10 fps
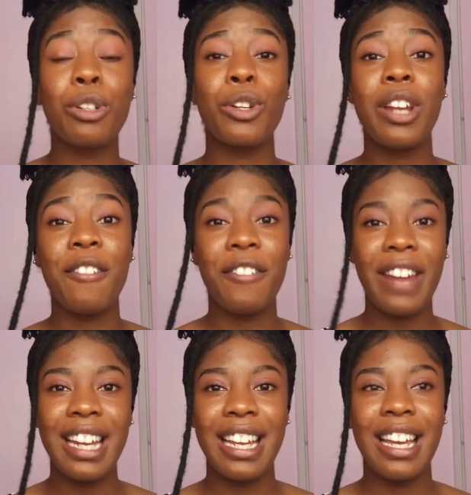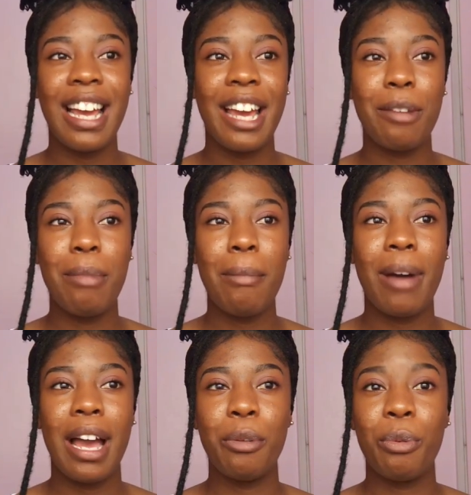on a Friday, I
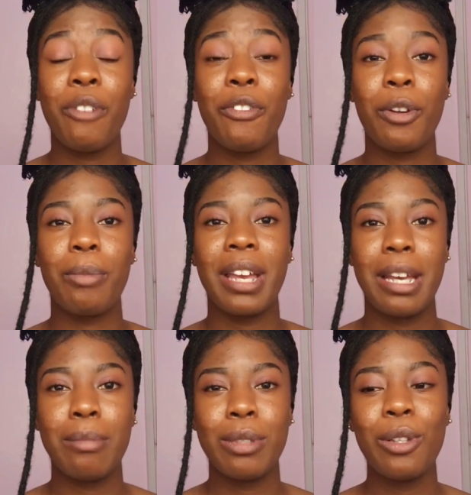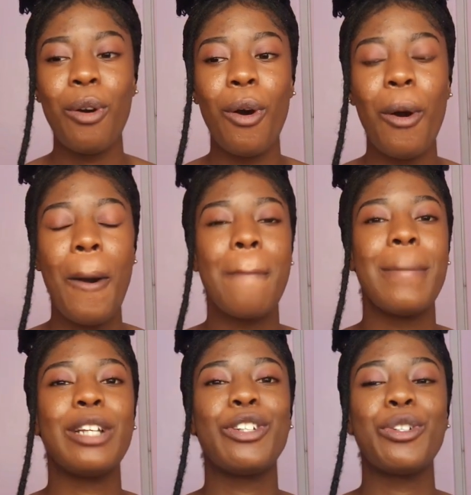remember, and we were from game, so
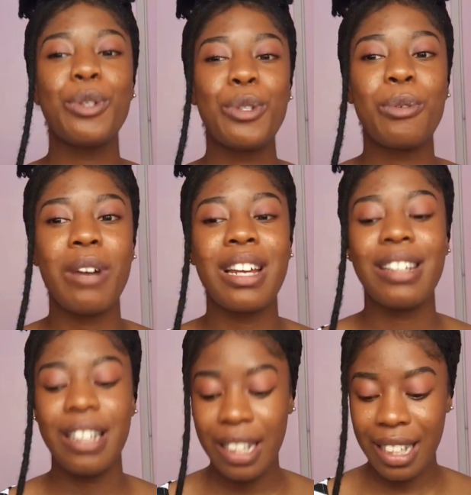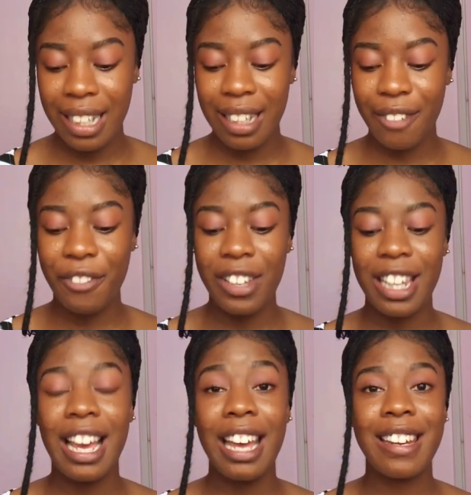my shoes were really
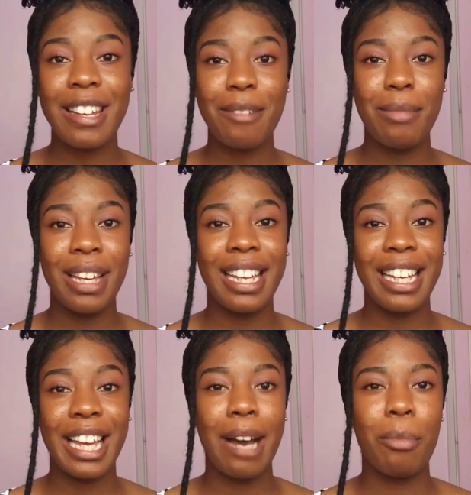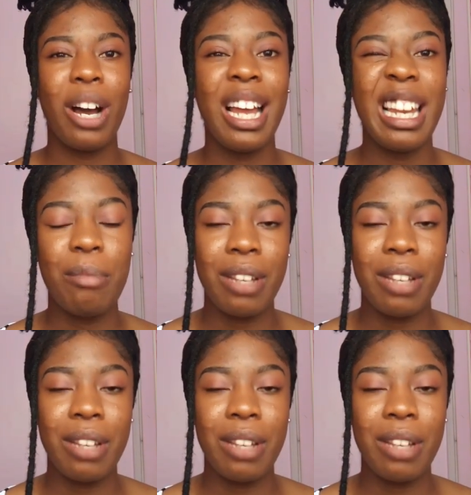finyaring me. Nikamu, let me